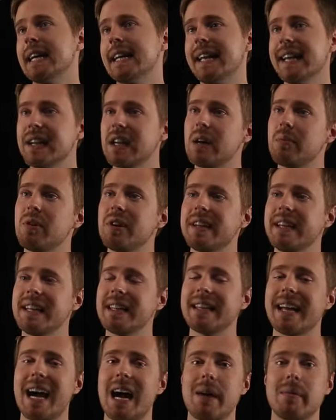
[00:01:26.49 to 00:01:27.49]
GitHub or
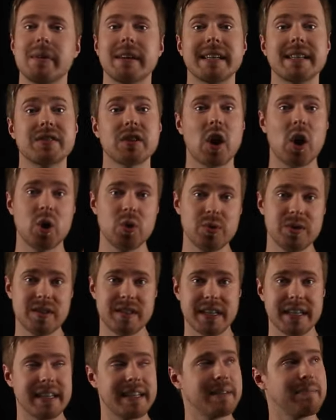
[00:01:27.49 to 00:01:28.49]
GitLab is
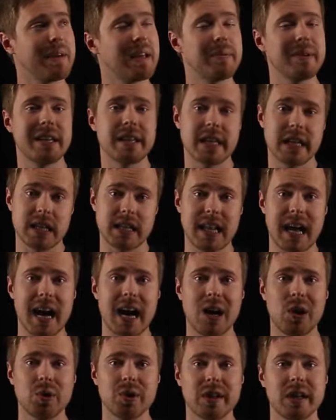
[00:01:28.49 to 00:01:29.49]
hosted maybe in the
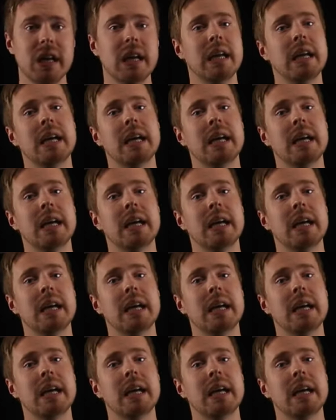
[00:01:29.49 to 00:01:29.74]
cloud